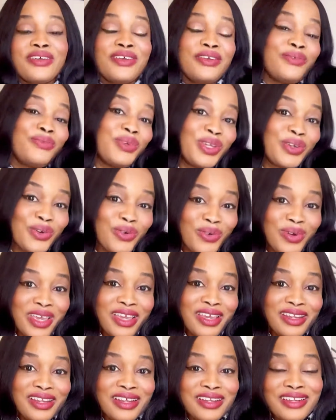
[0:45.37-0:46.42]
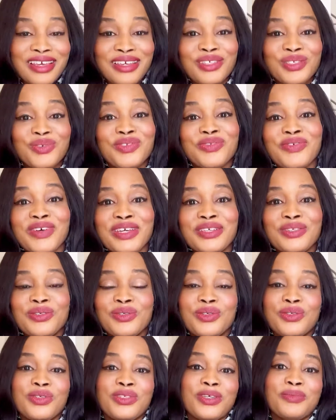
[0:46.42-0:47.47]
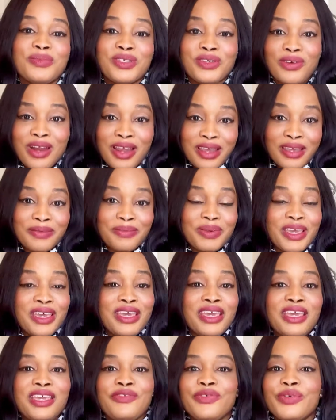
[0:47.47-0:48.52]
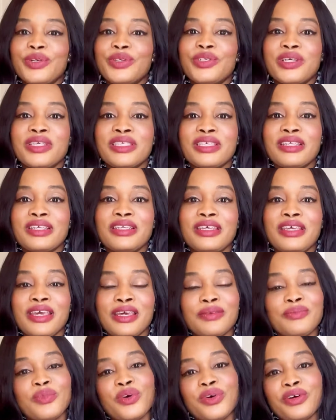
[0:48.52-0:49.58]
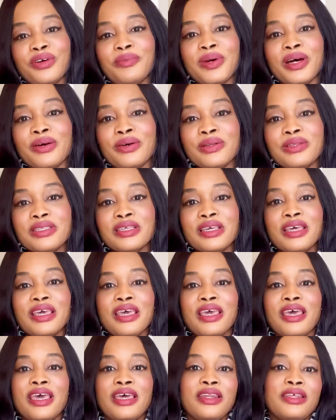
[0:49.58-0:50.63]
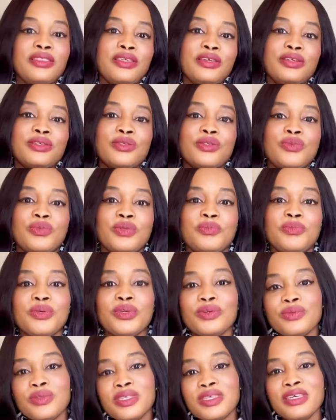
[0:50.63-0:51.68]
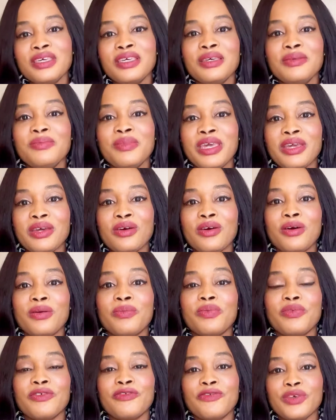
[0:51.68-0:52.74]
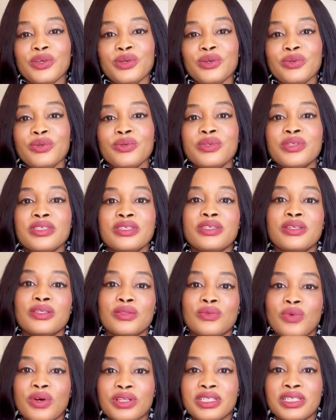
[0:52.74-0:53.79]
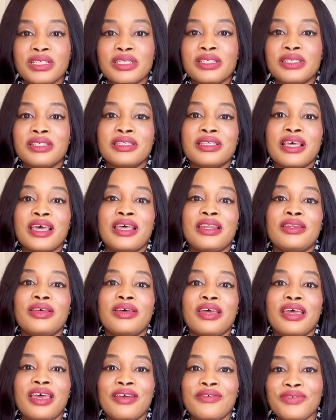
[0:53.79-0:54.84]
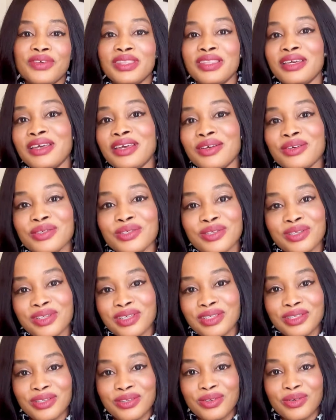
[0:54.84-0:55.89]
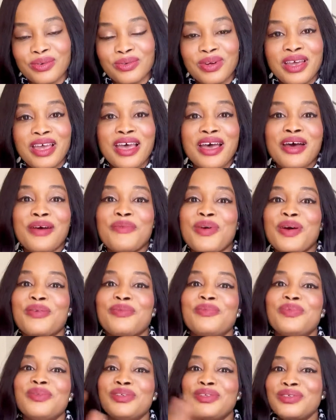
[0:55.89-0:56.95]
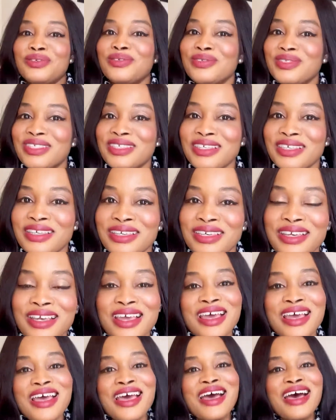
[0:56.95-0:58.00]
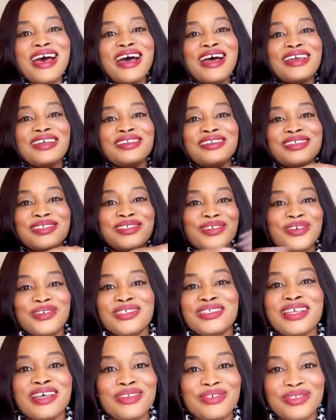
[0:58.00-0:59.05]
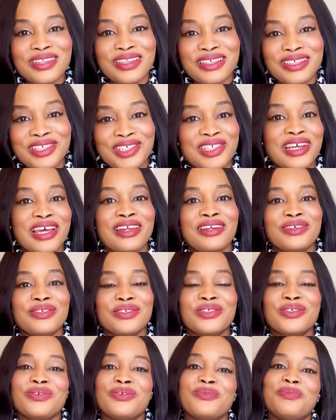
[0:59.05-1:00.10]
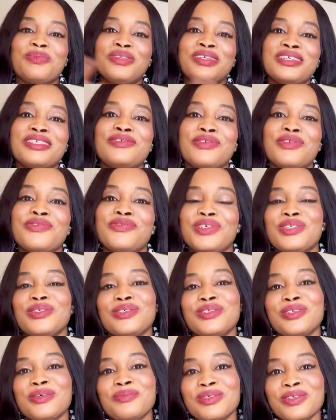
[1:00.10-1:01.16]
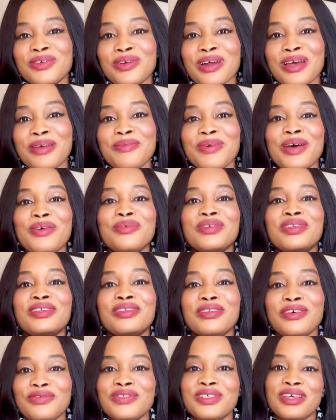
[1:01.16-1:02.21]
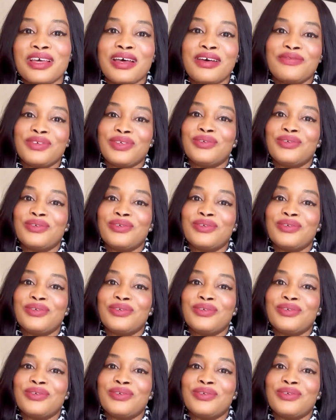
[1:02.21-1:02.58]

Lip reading: we go ahead, I'd like to invite you to subscribe if you're interested in hearing more about anything to do with beauty, makeup, reviews, swatches, and everything else you need to know about beauty. I discussed that on this channel, so please feel free to subscribe. I would love to have you.